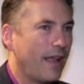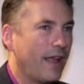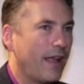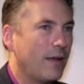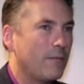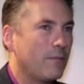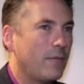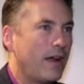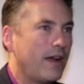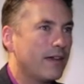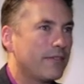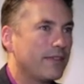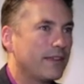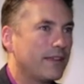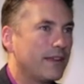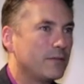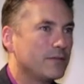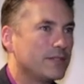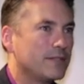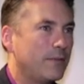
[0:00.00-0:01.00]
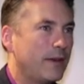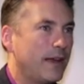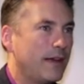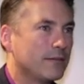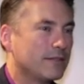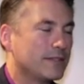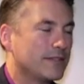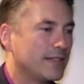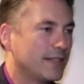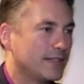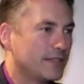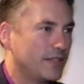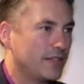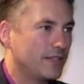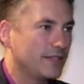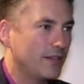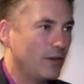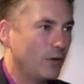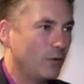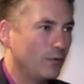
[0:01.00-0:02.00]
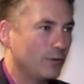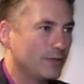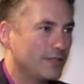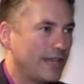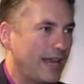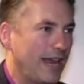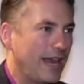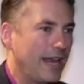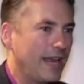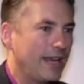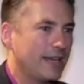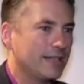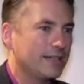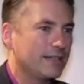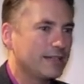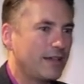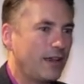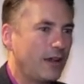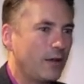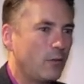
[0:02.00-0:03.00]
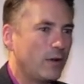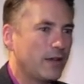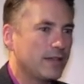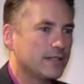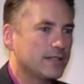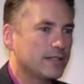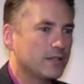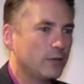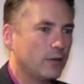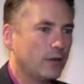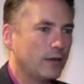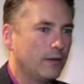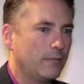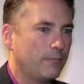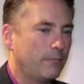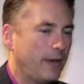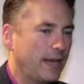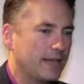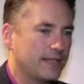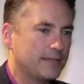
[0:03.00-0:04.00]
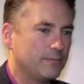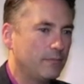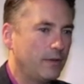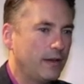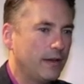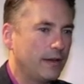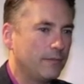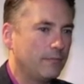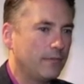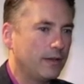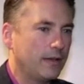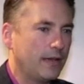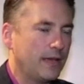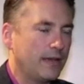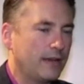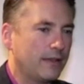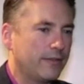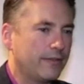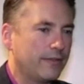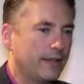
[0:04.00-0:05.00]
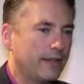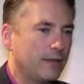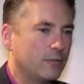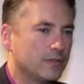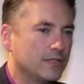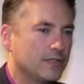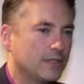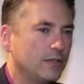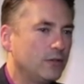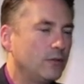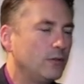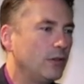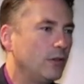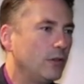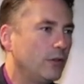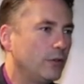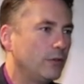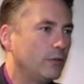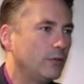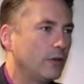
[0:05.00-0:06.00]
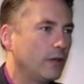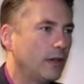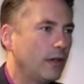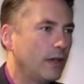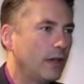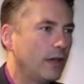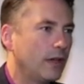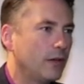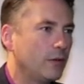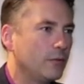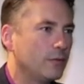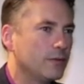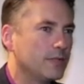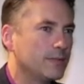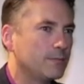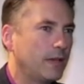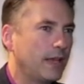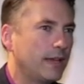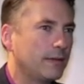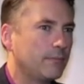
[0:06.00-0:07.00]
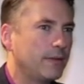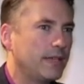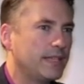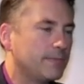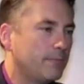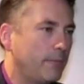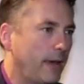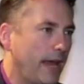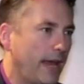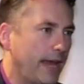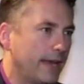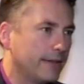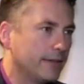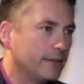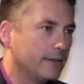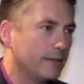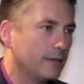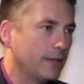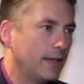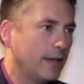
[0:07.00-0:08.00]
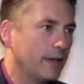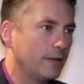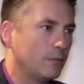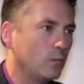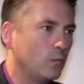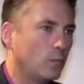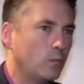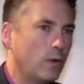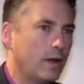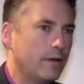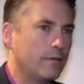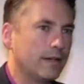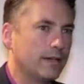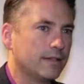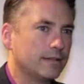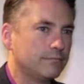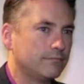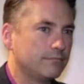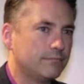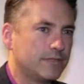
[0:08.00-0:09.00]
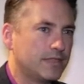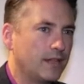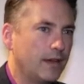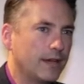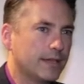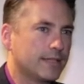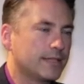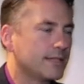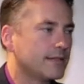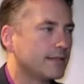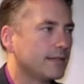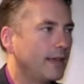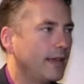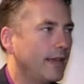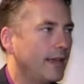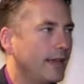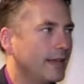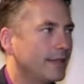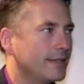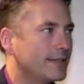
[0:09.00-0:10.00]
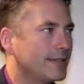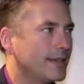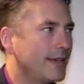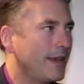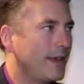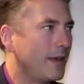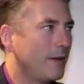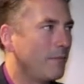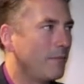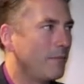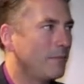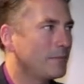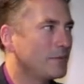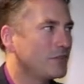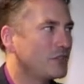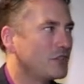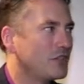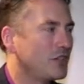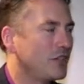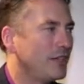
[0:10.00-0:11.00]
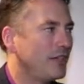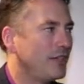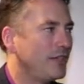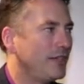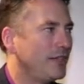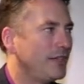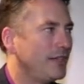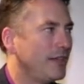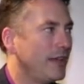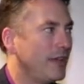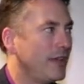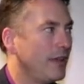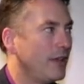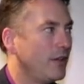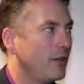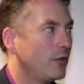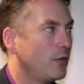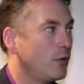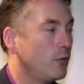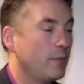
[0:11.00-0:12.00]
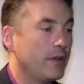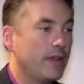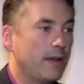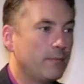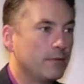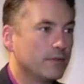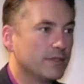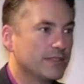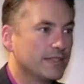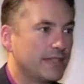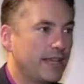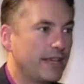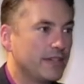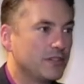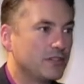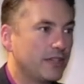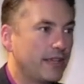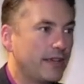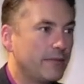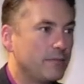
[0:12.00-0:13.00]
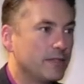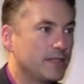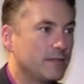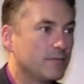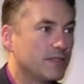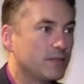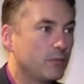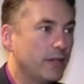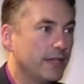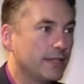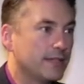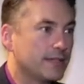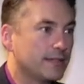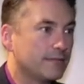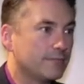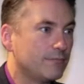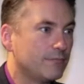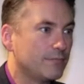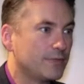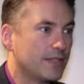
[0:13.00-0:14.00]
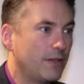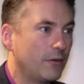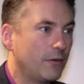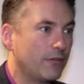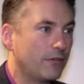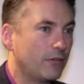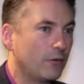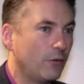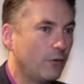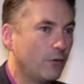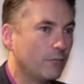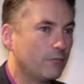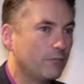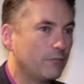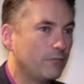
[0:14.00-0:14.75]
I think I was about 6 years old, and I went to a pantomime, and I think it was Lulu who was playing Peter Pan and wearing tights, and she called me up on stage and gave me some sweets. So I thought,